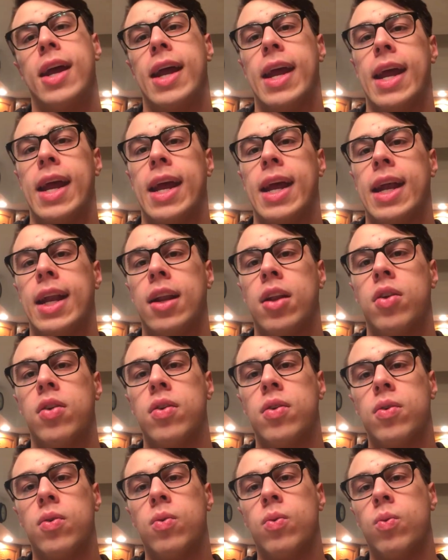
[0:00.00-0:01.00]
And
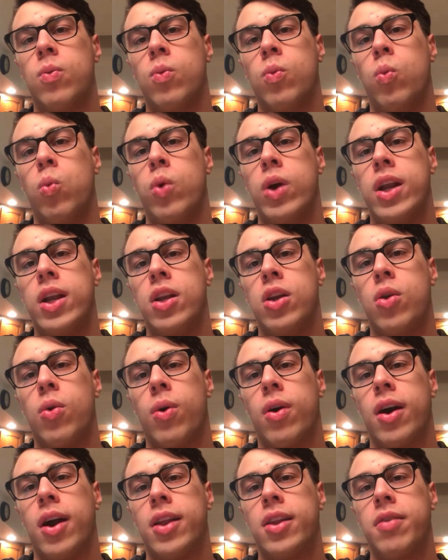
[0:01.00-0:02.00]
when
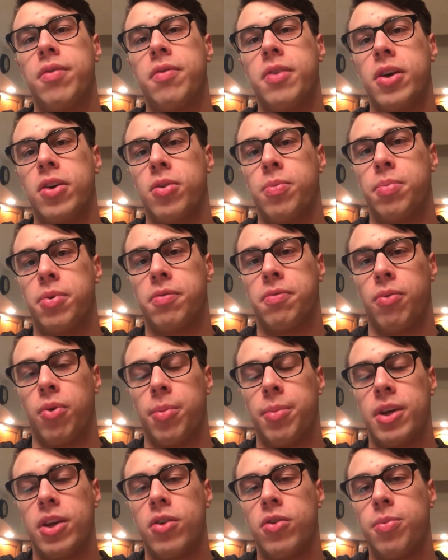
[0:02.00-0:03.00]
you are on the field
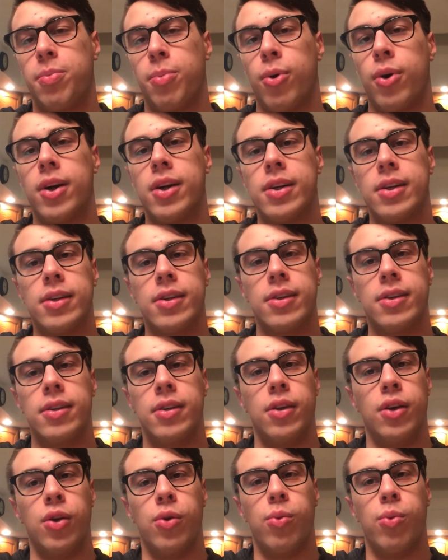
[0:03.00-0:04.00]
performing your sport,
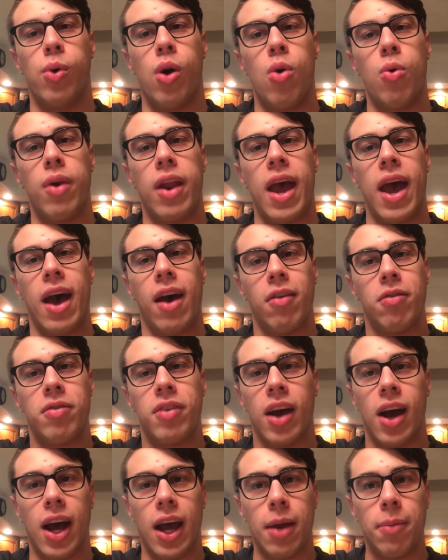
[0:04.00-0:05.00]
you won't have
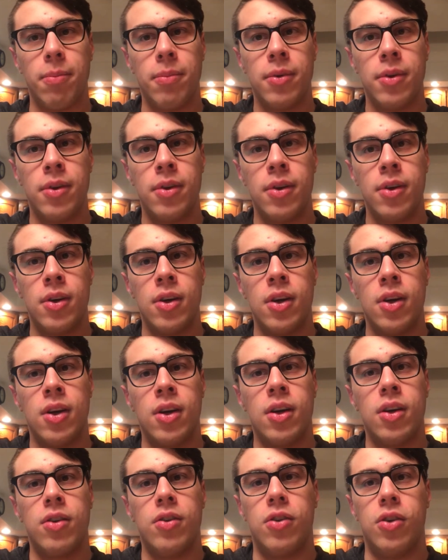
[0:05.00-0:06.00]
time
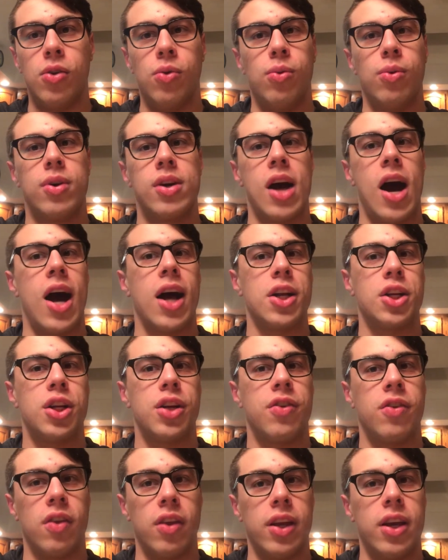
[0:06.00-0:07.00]
to
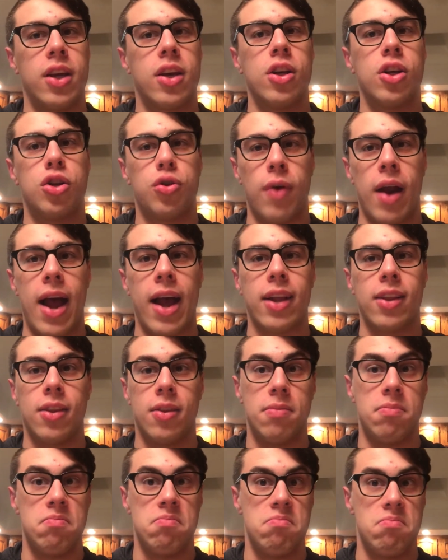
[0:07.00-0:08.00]
consciously contract
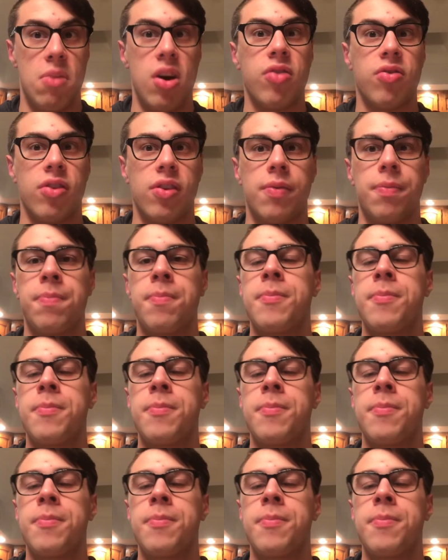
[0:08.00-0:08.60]
muscle.